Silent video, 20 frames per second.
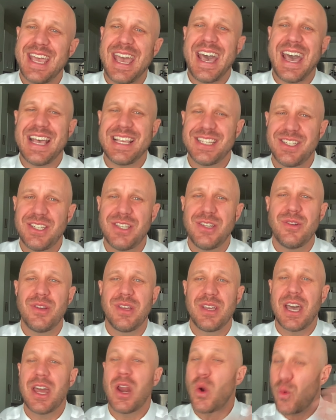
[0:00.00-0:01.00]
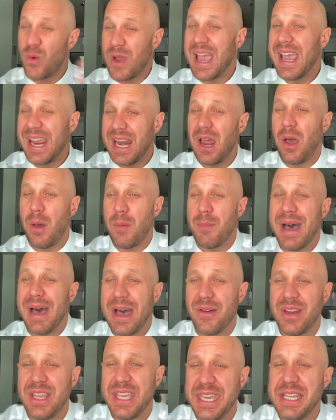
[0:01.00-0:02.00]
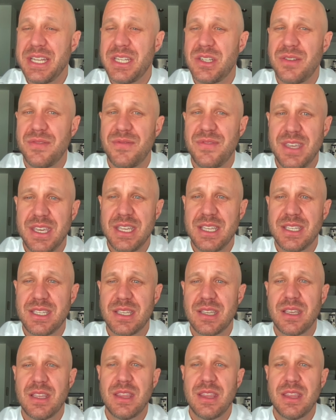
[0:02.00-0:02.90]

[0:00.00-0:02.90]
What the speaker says: ask you to kind of write about each of these